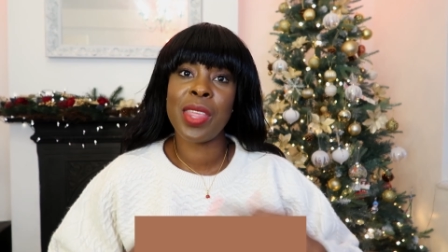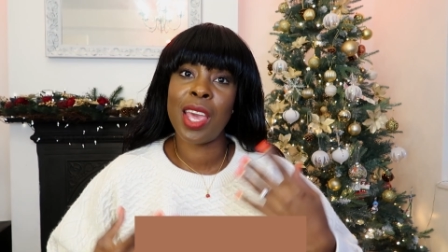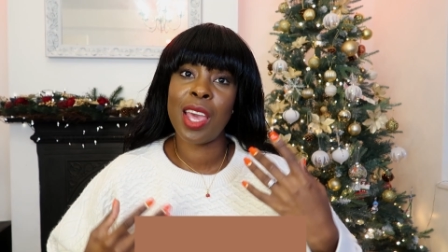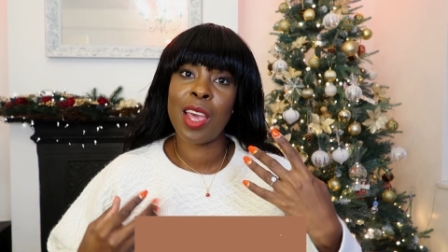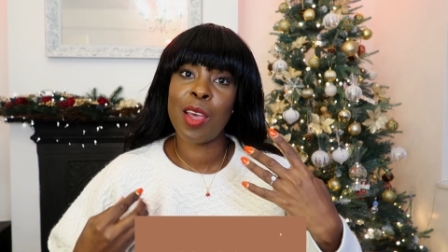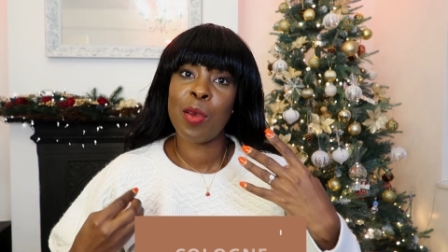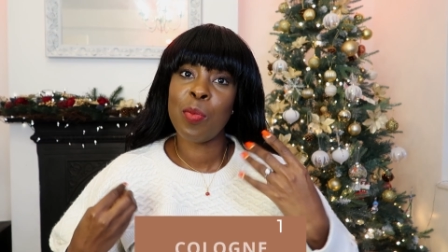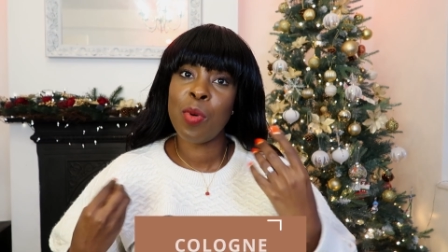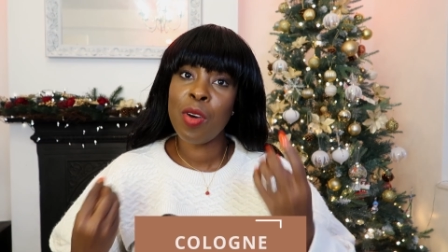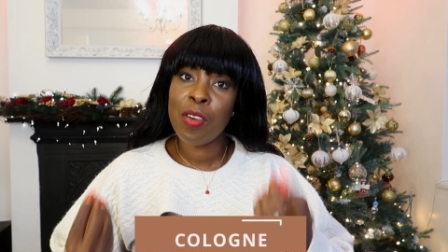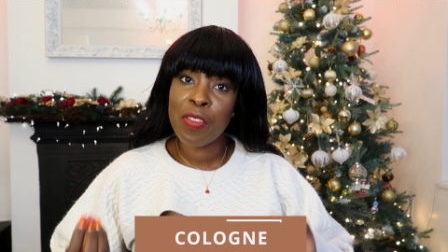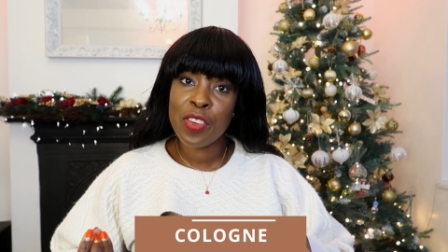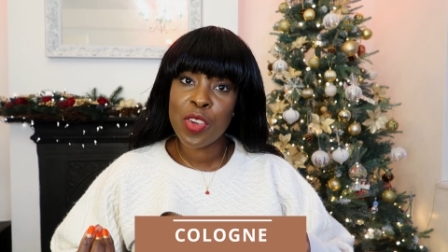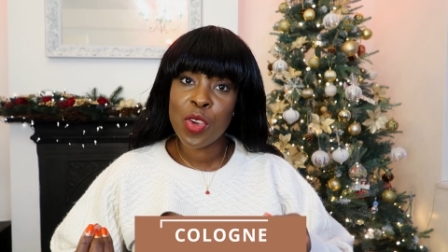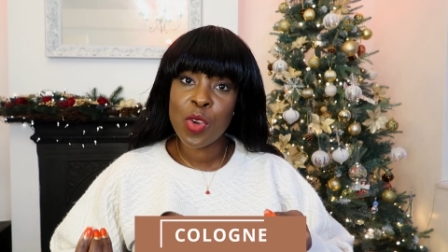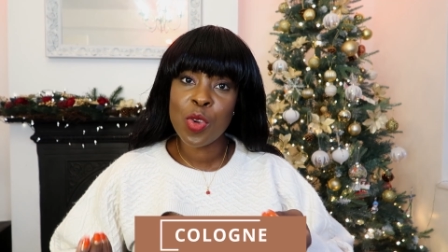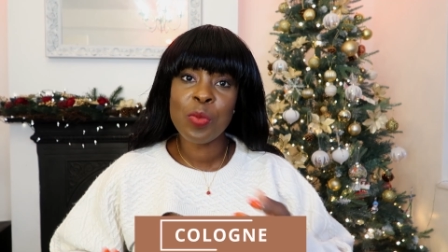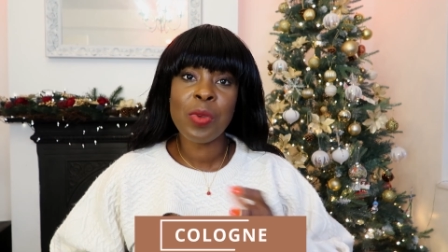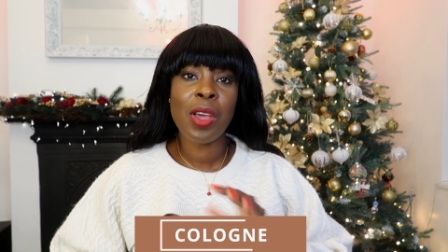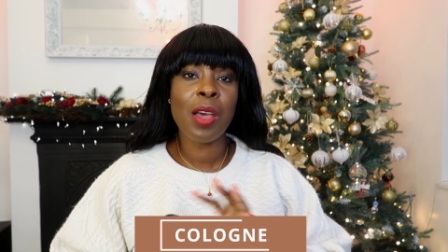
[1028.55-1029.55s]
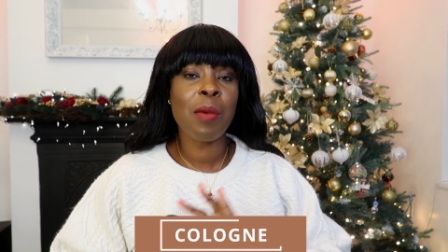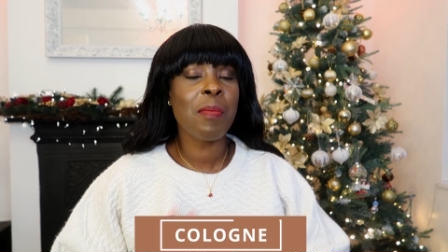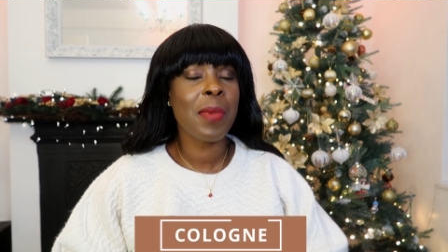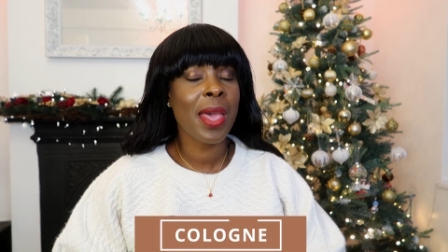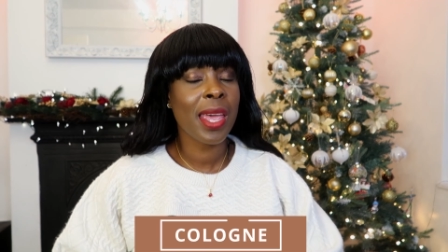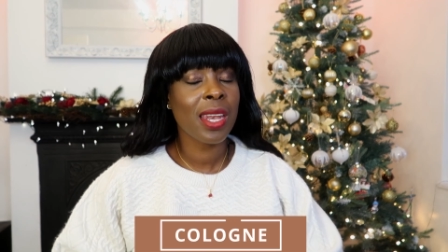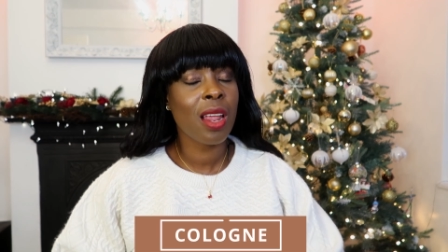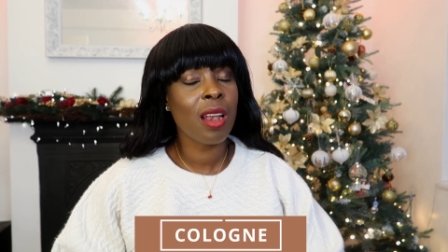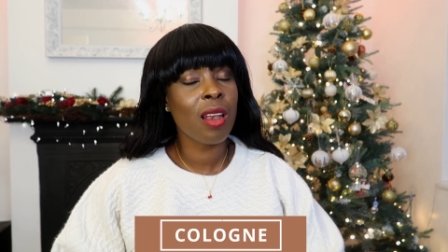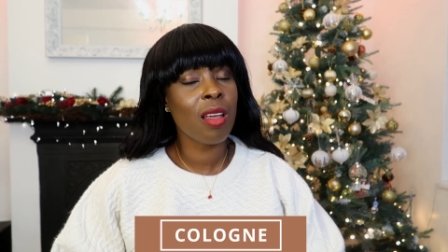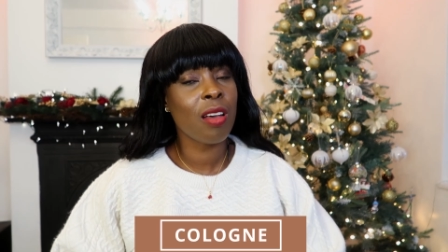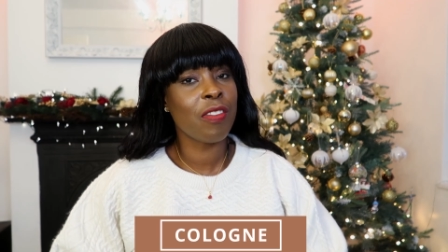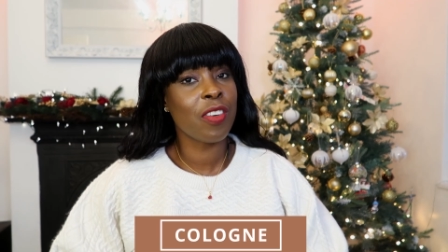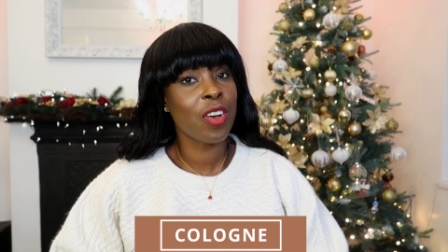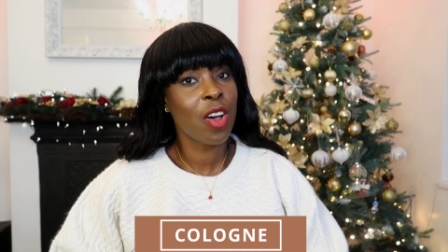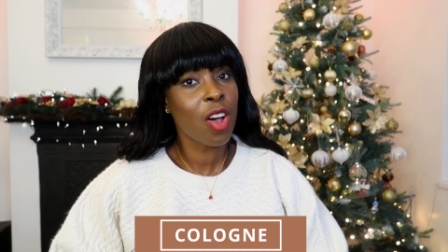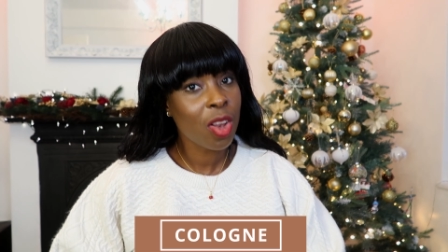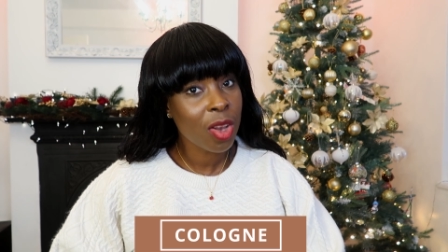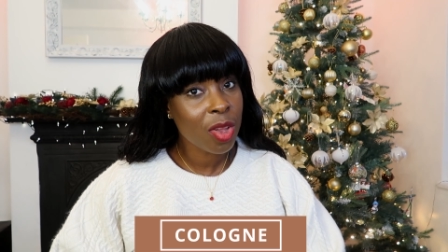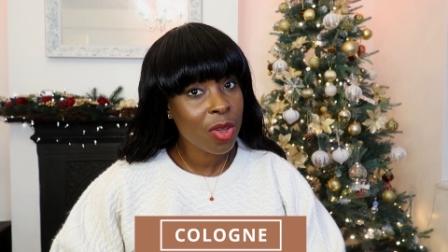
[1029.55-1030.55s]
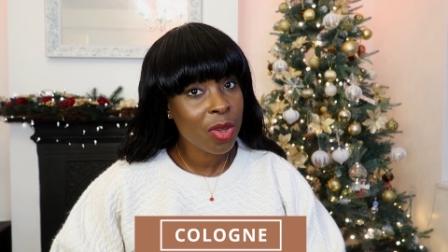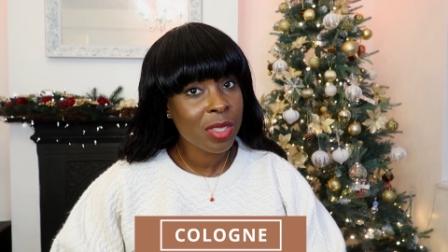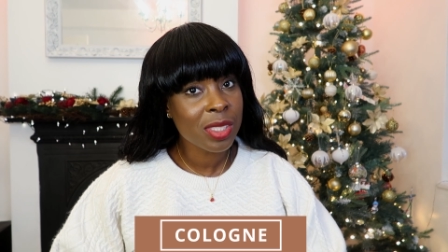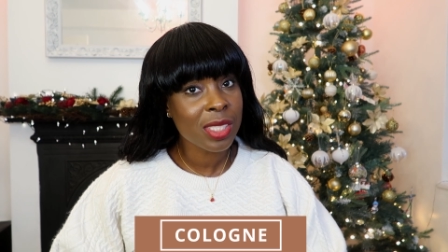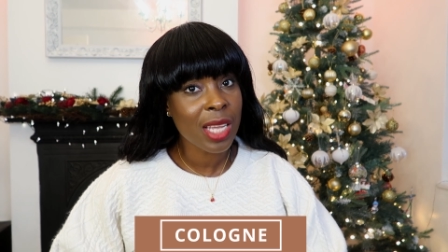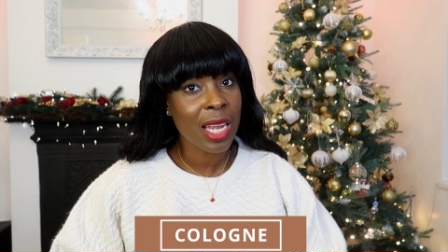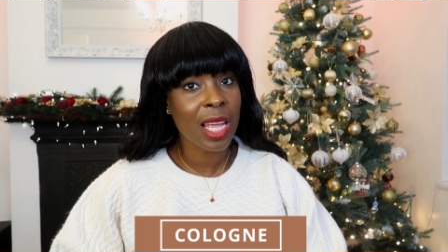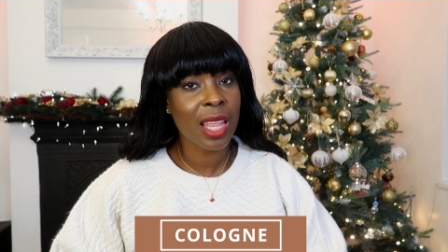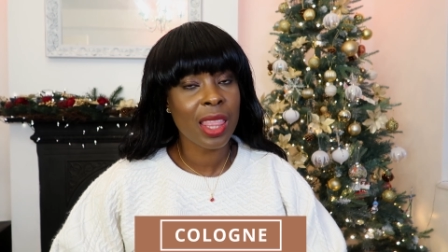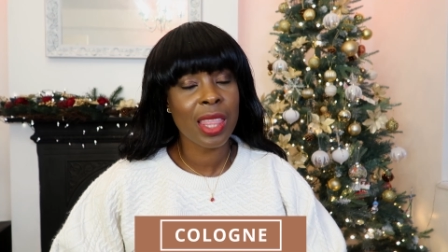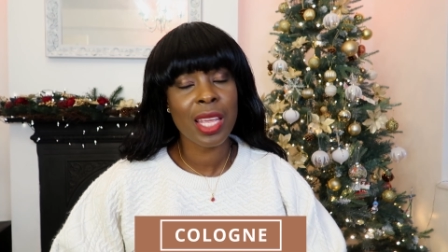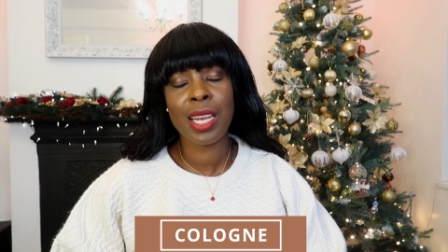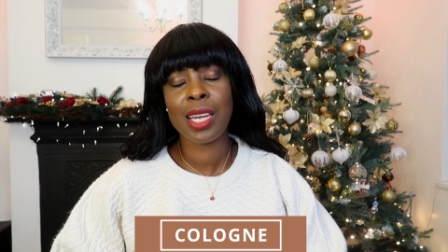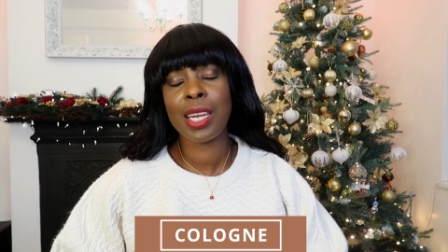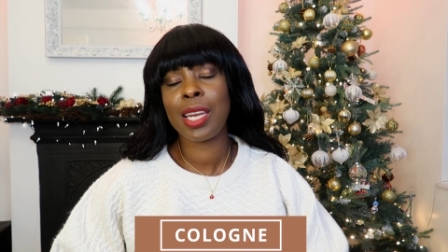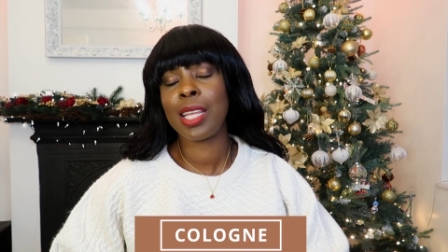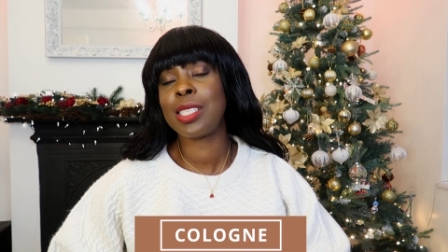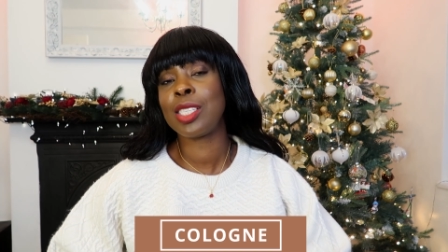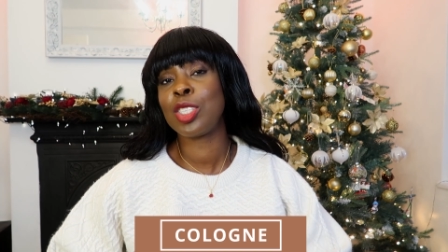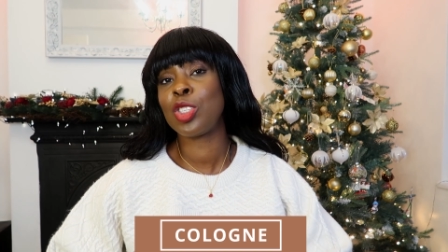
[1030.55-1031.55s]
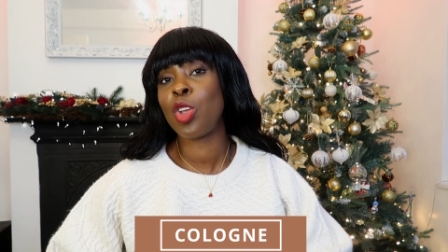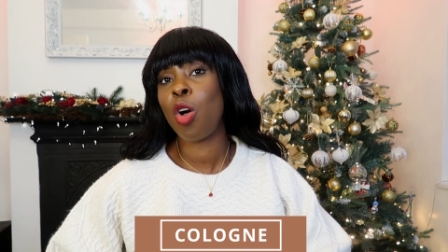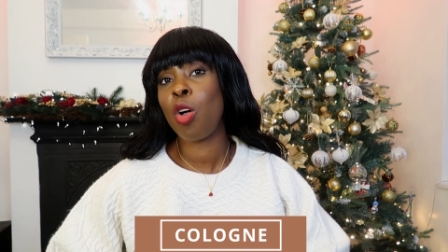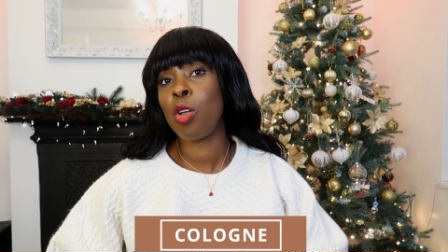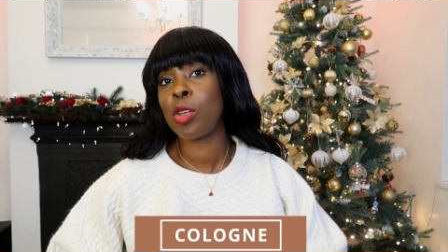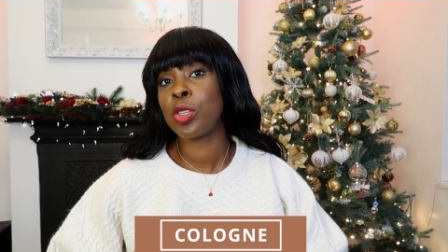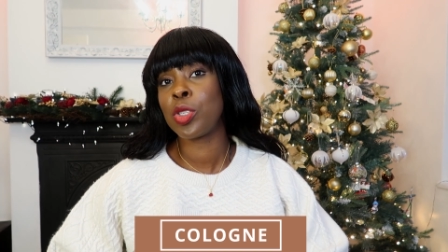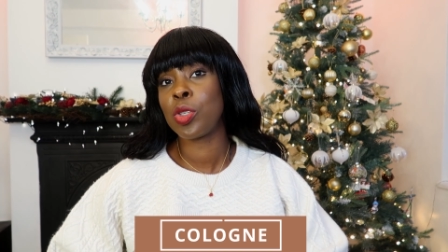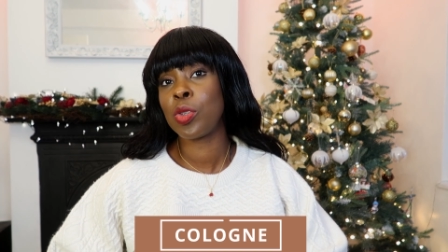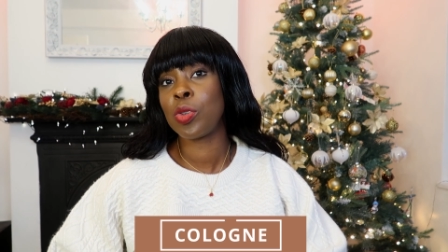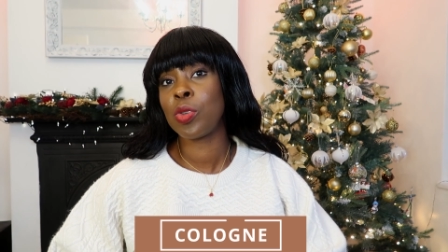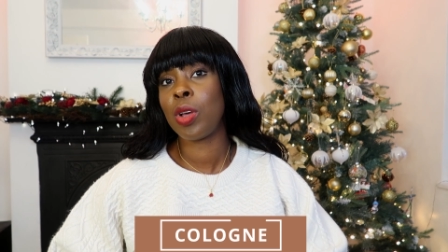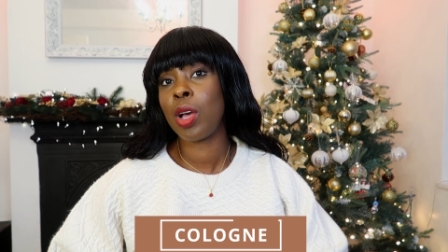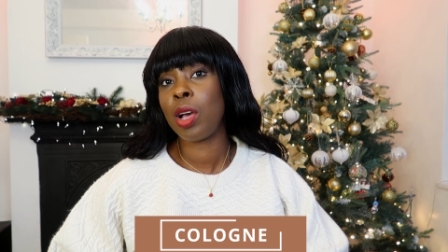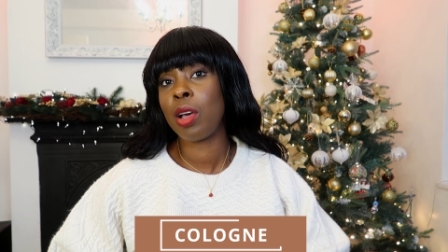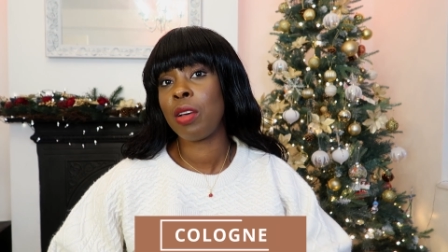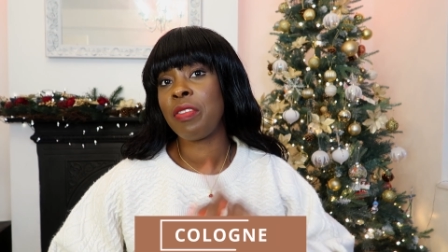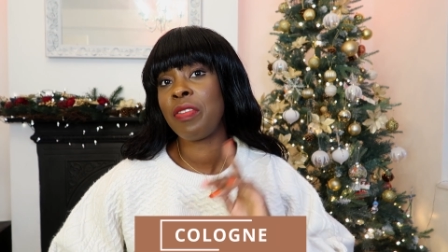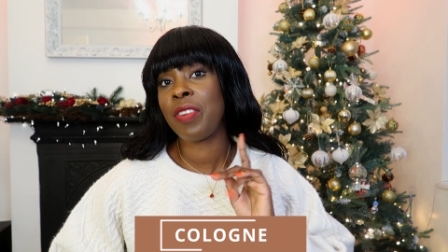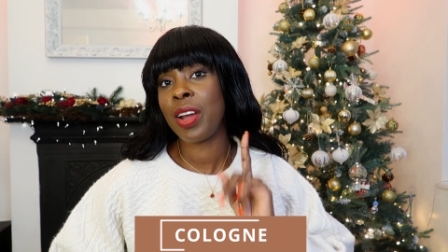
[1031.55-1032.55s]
their perfume men love colognes and I think this is also a